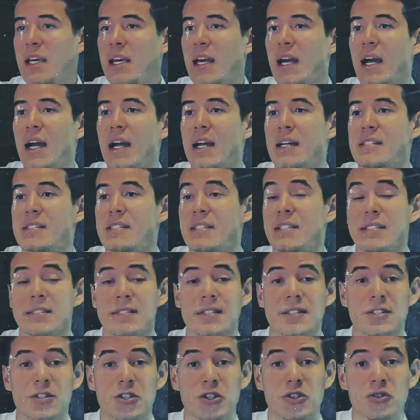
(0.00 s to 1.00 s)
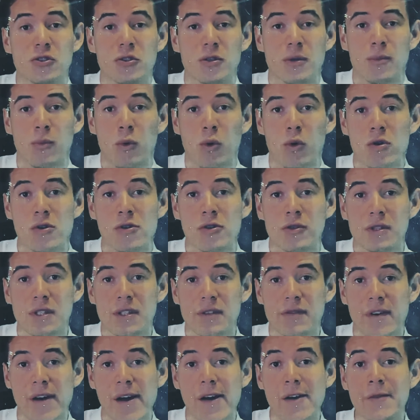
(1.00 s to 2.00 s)
I see is this good or a poor
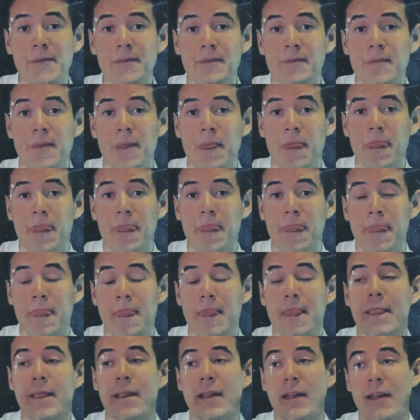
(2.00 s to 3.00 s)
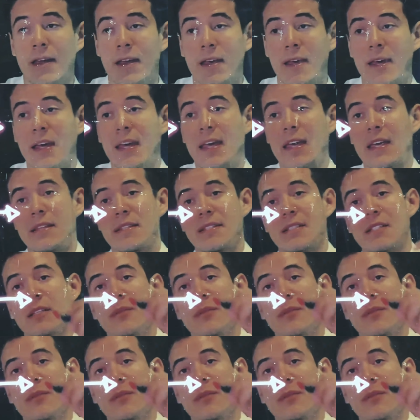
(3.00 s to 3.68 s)
nucleophile? It's going